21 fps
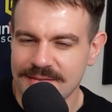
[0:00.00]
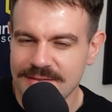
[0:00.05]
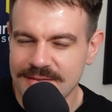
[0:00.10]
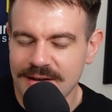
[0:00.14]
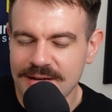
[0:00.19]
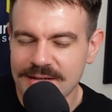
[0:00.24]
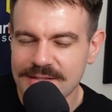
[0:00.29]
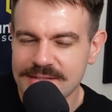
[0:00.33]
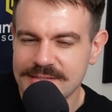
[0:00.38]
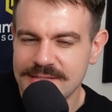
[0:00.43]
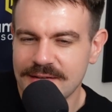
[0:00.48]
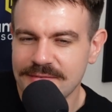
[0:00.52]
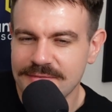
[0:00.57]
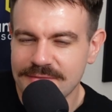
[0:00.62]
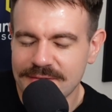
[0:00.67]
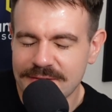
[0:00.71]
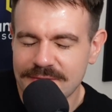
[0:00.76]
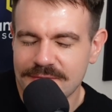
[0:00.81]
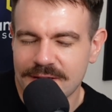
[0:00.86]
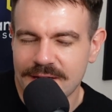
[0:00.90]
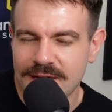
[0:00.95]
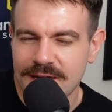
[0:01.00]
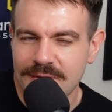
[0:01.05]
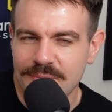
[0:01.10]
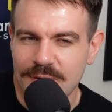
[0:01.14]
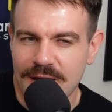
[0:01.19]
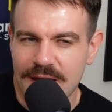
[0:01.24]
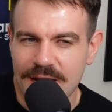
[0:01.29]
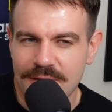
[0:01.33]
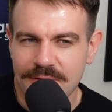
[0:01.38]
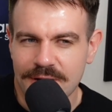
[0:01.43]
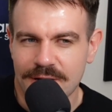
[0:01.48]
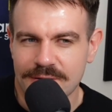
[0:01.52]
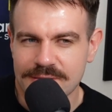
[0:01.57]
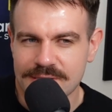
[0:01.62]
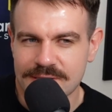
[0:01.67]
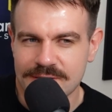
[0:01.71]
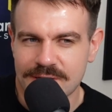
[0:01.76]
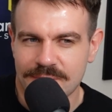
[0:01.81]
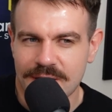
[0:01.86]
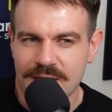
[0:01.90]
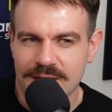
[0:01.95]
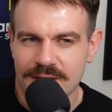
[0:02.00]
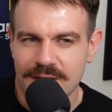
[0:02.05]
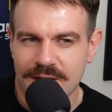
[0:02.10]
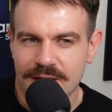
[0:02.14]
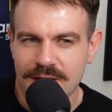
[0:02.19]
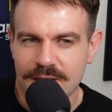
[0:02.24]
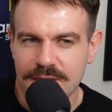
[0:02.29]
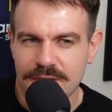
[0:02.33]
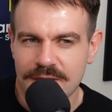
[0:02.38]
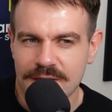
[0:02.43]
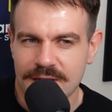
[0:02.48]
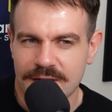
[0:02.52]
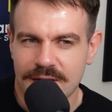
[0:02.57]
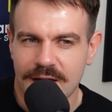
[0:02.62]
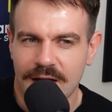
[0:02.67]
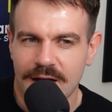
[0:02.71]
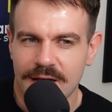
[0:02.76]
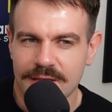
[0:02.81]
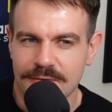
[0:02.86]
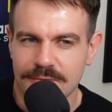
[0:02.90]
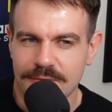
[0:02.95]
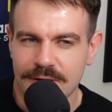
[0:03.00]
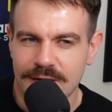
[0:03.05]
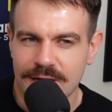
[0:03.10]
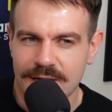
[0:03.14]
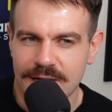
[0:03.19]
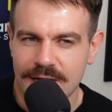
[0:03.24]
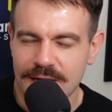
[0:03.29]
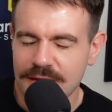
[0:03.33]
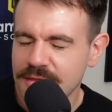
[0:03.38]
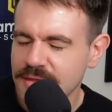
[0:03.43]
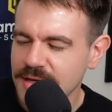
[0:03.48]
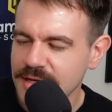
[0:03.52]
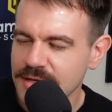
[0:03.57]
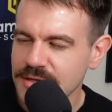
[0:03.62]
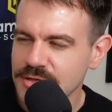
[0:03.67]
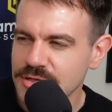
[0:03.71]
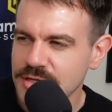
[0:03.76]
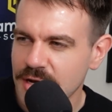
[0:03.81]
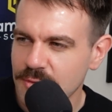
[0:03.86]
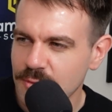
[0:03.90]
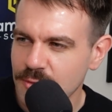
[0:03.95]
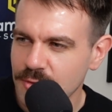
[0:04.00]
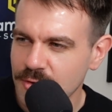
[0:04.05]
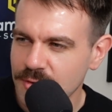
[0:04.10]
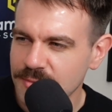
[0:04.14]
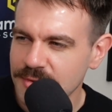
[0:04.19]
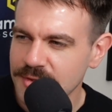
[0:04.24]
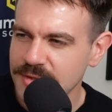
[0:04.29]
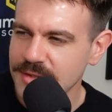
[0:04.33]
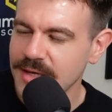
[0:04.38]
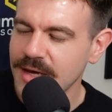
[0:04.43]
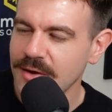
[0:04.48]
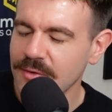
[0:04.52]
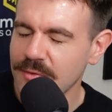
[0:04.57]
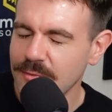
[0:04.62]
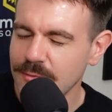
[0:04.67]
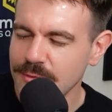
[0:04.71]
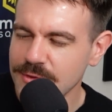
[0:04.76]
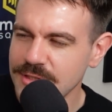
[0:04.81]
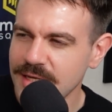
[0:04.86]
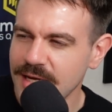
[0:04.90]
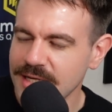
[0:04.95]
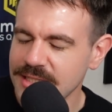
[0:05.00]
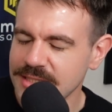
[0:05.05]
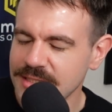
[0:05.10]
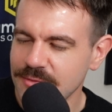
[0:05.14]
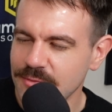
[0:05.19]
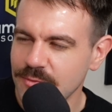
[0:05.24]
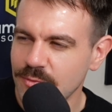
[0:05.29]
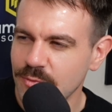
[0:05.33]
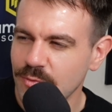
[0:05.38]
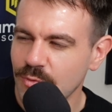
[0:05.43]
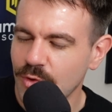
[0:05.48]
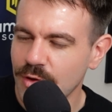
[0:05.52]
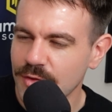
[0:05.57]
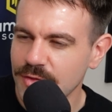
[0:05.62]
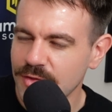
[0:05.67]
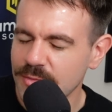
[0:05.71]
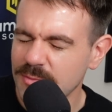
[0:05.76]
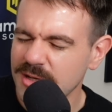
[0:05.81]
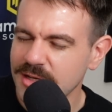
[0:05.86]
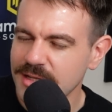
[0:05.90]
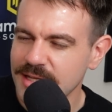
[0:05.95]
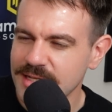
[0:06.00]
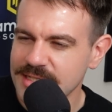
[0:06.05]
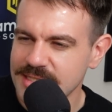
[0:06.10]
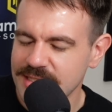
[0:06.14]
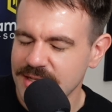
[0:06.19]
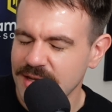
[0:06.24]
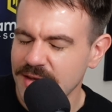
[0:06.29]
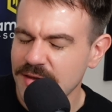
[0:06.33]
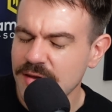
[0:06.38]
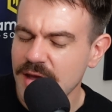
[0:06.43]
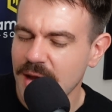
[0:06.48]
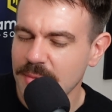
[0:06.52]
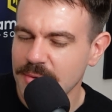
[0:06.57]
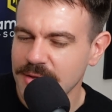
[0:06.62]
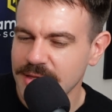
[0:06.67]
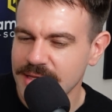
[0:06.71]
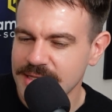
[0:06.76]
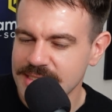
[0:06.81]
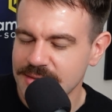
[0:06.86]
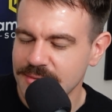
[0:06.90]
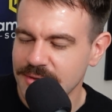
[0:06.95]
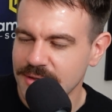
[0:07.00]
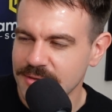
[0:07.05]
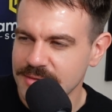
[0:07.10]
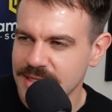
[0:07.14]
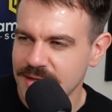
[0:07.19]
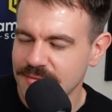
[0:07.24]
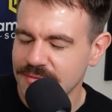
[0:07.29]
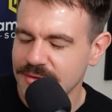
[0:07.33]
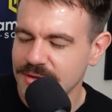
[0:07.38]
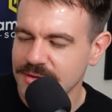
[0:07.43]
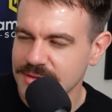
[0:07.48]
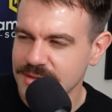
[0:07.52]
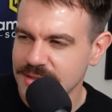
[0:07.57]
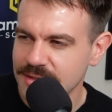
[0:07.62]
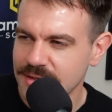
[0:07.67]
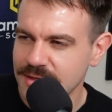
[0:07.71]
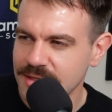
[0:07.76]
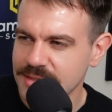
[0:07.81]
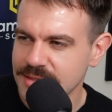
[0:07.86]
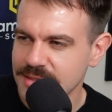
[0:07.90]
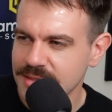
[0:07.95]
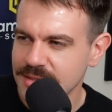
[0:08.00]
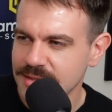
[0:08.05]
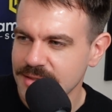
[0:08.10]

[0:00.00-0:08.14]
Duggan's definitely fair. But anyone else on top of that, like, are you thinking Harley Reid? Are you thinking Jake Waterman? Like, would you actually want them? Or you let? Yeah, you happy to let someone else have those guys?